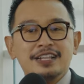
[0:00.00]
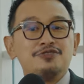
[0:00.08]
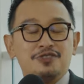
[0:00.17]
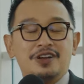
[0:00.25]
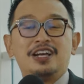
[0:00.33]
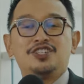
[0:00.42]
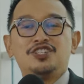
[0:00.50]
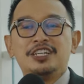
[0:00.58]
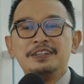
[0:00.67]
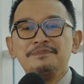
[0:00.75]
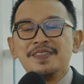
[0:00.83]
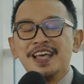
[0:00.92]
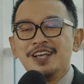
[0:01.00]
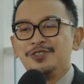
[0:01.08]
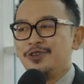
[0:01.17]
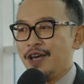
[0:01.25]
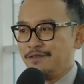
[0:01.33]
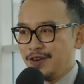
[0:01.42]
an introduction
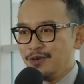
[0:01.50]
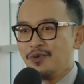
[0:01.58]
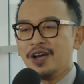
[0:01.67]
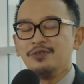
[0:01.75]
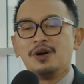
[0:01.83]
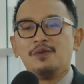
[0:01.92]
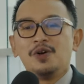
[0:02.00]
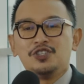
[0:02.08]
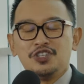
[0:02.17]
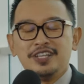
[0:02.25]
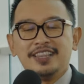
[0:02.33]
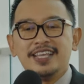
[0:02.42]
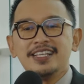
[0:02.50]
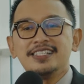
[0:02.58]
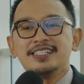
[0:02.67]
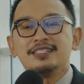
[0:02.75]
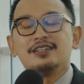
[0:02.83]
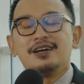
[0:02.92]
to everyone who are watching
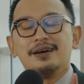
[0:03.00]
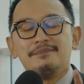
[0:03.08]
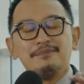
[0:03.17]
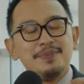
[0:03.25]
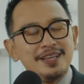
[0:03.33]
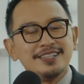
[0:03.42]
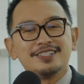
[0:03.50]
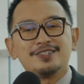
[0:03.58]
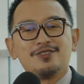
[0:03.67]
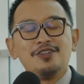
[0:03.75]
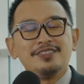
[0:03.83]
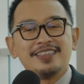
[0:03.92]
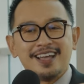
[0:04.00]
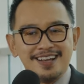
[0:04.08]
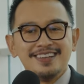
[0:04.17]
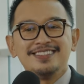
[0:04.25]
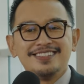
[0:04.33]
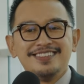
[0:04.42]
this, please contact
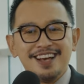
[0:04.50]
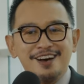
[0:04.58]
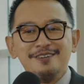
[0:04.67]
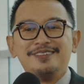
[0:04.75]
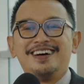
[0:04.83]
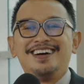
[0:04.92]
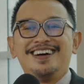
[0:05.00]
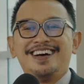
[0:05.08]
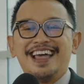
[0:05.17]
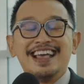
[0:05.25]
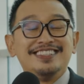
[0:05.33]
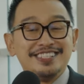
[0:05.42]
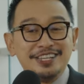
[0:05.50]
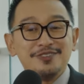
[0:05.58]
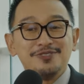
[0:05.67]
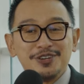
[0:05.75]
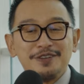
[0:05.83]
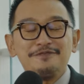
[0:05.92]
us now at
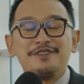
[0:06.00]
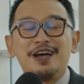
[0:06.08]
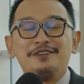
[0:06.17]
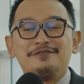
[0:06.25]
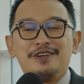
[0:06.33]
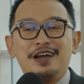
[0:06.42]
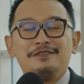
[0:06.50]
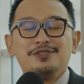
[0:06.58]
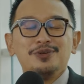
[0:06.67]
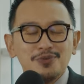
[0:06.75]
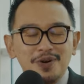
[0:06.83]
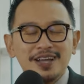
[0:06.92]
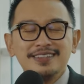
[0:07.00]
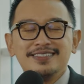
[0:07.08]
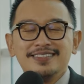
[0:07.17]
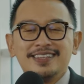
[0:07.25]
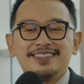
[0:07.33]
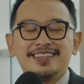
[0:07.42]

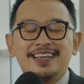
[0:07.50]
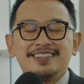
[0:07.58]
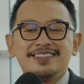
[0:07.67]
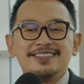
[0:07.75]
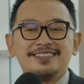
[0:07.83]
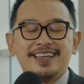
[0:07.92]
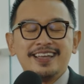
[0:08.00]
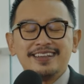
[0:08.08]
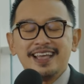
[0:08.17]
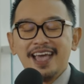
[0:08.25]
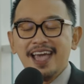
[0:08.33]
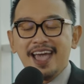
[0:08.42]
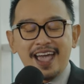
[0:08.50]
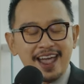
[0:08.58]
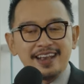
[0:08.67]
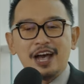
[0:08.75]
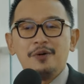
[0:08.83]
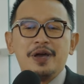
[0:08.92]
0355216868,
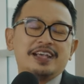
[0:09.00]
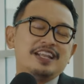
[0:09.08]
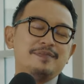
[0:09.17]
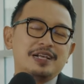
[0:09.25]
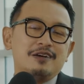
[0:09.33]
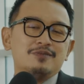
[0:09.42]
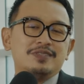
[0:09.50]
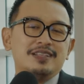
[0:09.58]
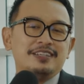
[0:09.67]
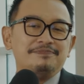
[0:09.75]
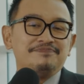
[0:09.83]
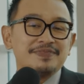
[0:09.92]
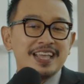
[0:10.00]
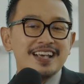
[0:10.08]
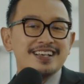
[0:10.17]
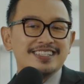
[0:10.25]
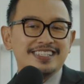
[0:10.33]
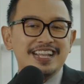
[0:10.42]
and our academic counselor
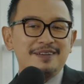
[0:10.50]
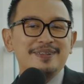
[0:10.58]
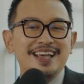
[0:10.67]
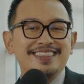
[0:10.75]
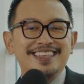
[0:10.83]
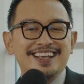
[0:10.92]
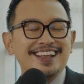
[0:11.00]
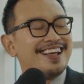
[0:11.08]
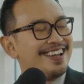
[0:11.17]
sedang menantikan